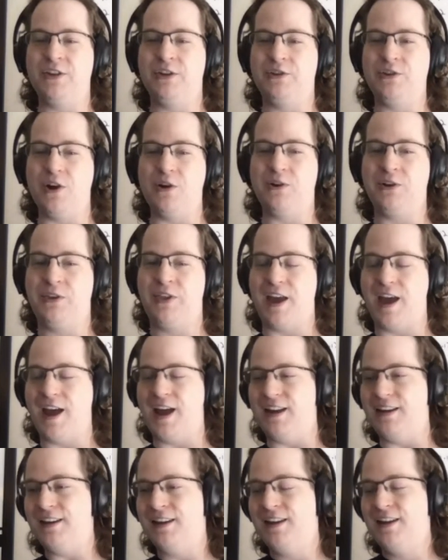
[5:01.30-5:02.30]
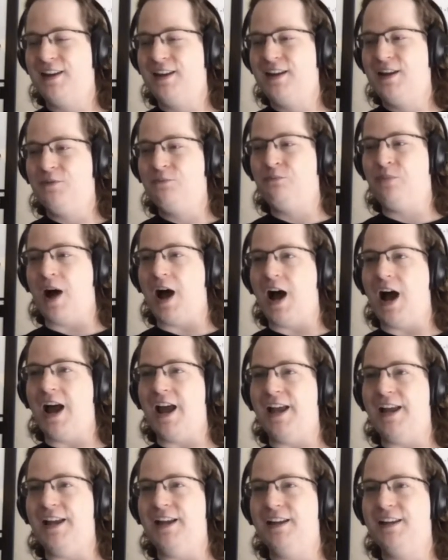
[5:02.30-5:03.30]
also joked that
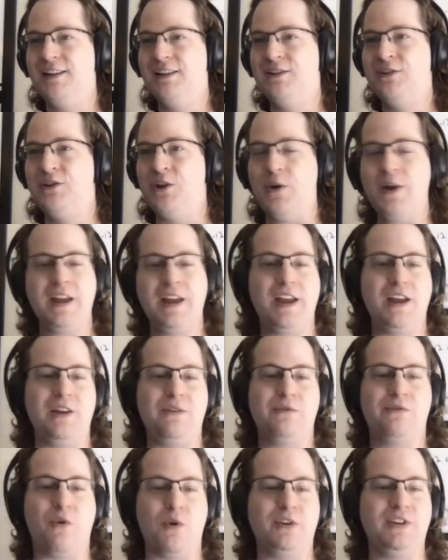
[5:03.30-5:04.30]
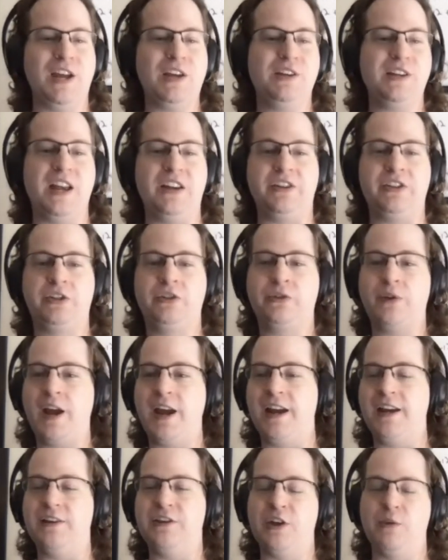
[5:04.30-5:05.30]
by doing it for 10 days
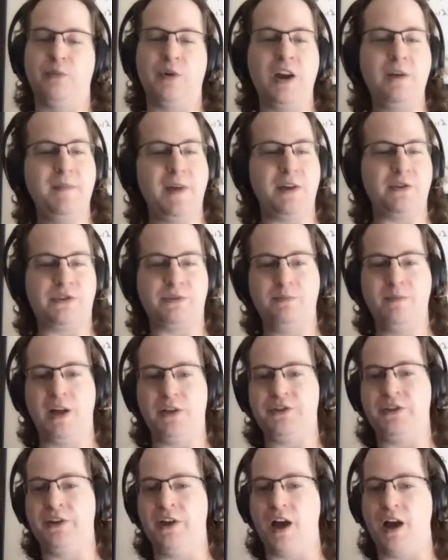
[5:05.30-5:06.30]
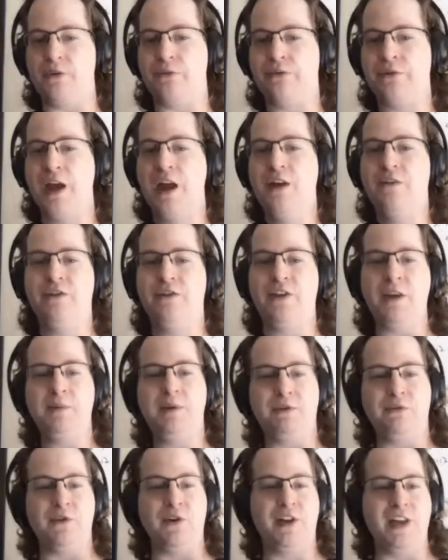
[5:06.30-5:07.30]
straight, their brain melts enough for
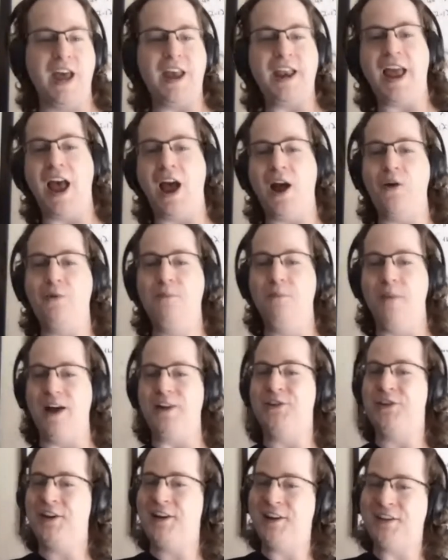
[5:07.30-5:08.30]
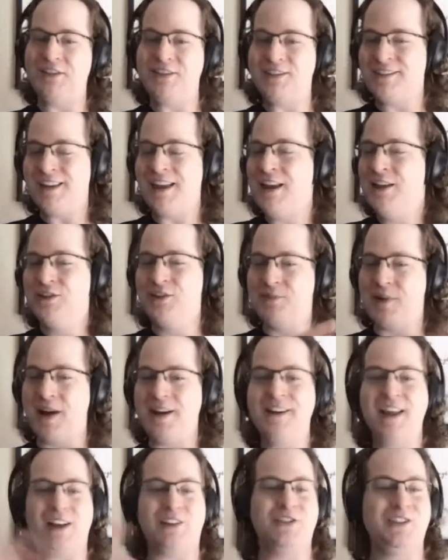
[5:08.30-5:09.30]
them to forget how much it is. So
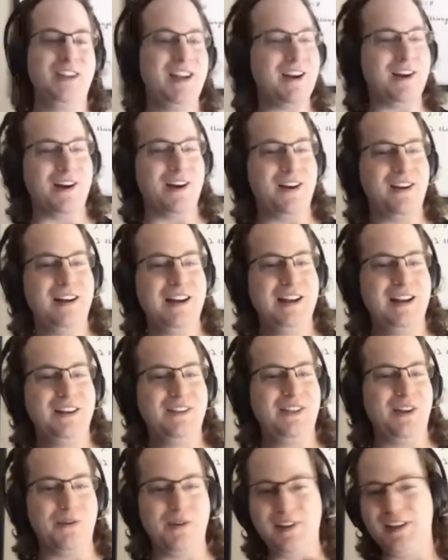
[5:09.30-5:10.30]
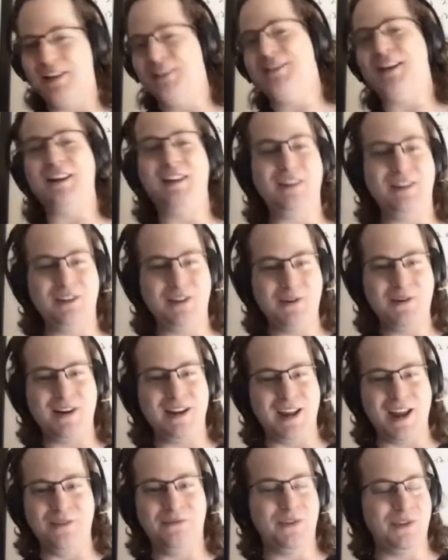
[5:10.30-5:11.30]
by next year, they're really excited to do
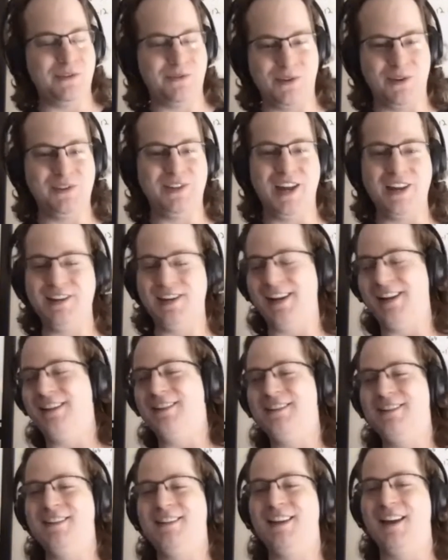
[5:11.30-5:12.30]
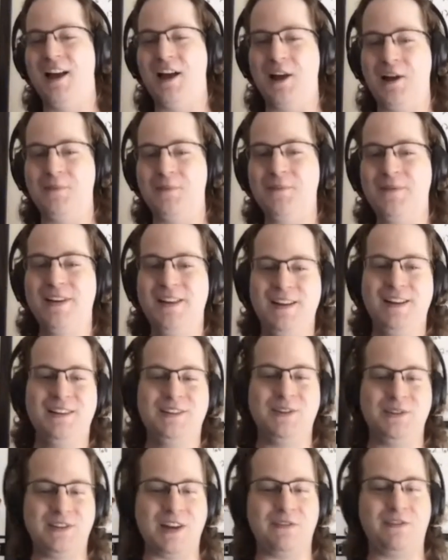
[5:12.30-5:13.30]
it again for the full 10 days. Um,
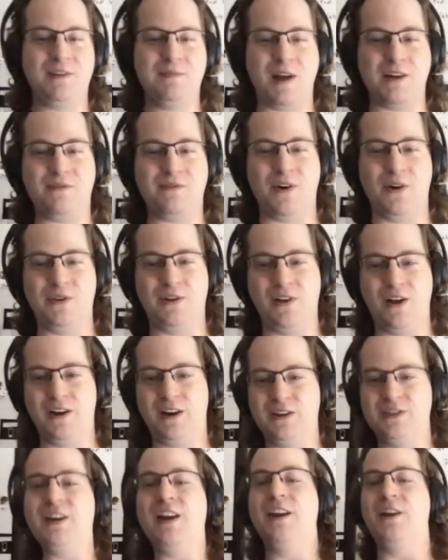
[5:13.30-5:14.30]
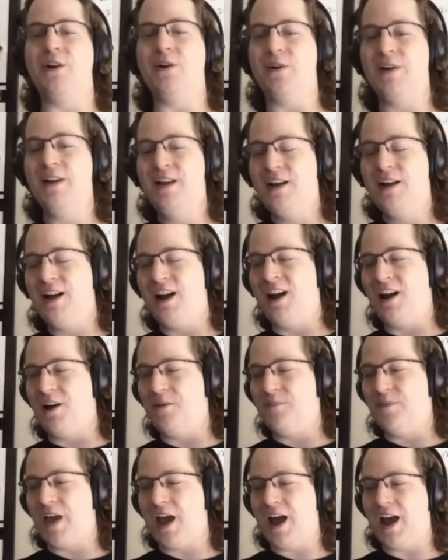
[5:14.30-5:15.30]
so it's definitely by far the longest. I know
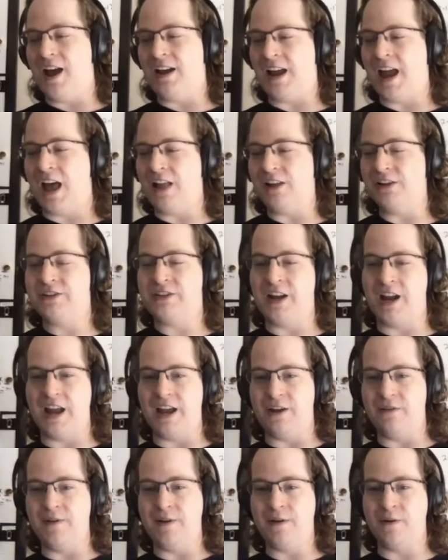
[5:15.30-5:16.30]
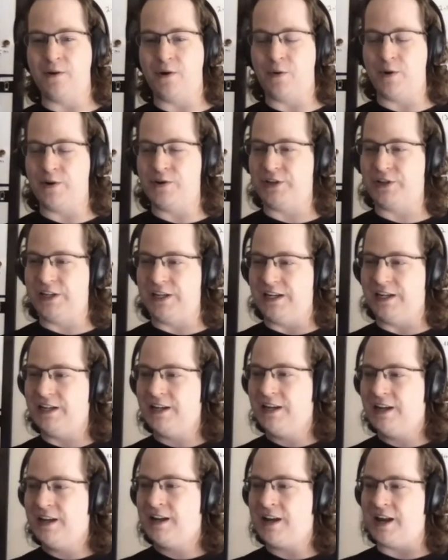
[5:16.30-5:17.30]
um, Alex and I
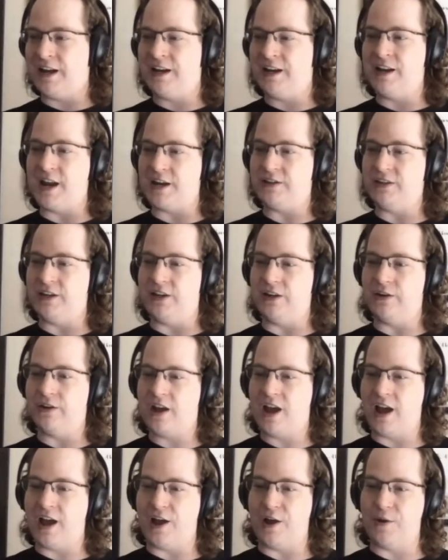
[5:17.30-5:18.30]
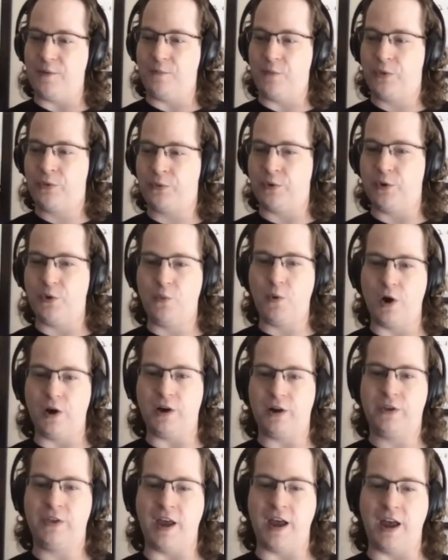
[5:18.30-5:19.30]
originally kind of connected um, through
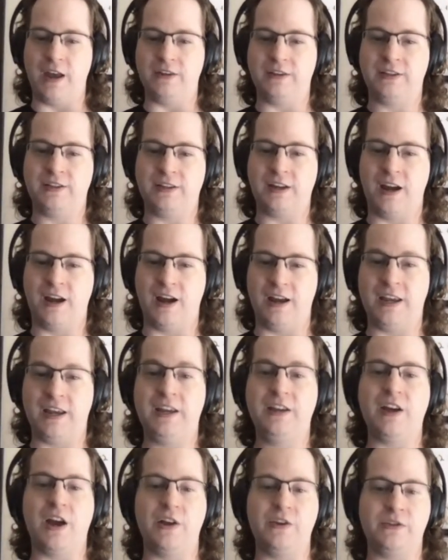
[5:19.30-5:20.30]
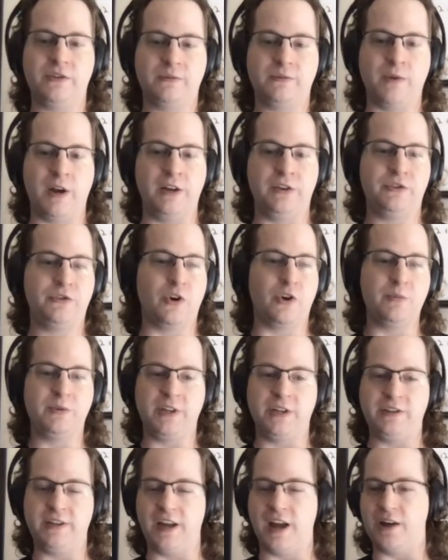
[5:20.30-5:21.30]
work that uh, he does running Storm
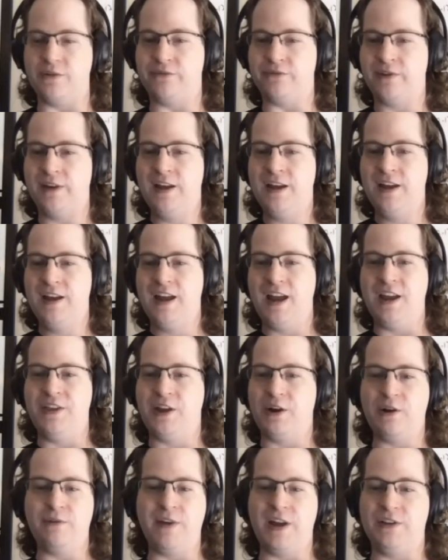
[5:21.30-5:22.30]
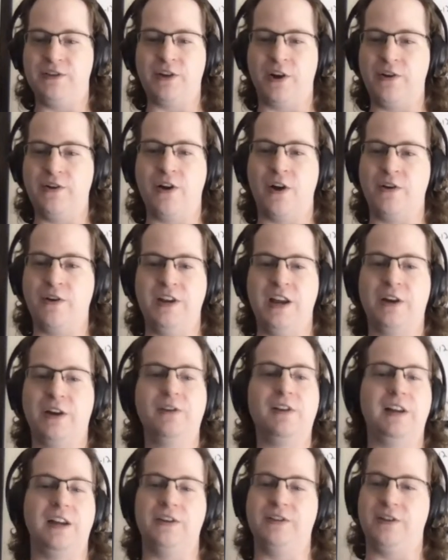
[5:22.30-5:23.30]
CTF, and their events aren't aren't
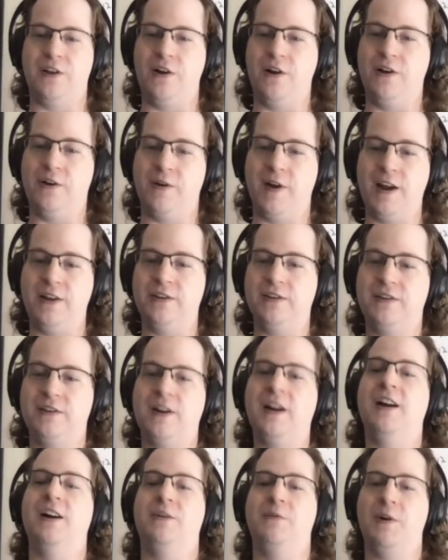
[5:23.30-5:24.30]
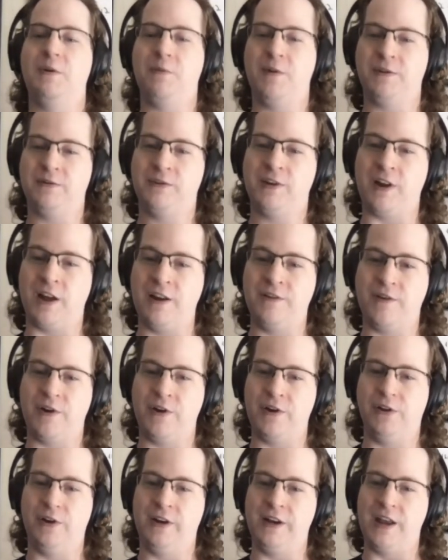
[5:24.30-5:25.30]
nearly as long, right? Uh, what what kind of
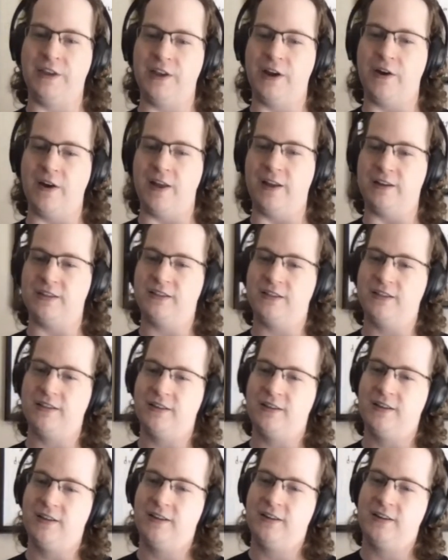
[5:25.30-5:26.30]
are you looking at there, Alex?